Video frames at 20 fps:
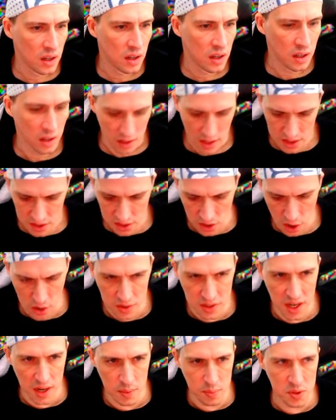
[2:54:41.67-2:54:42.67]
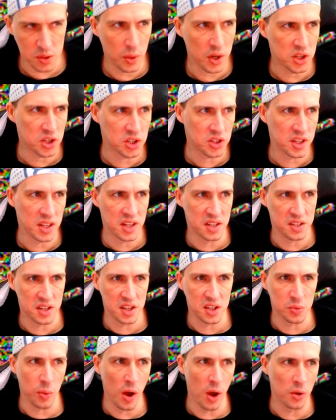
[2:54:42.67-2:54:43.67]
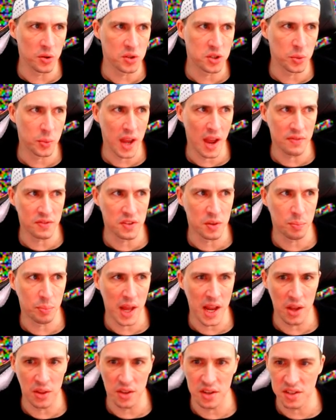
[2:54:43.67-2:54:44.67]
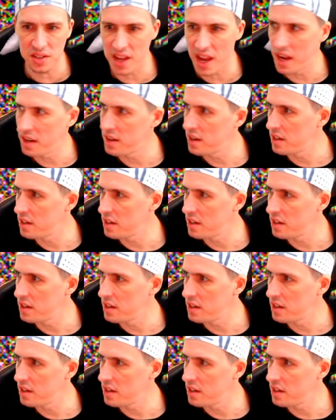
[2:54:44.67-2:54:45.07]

There's no dip switch to this as well, so we have to play on the standard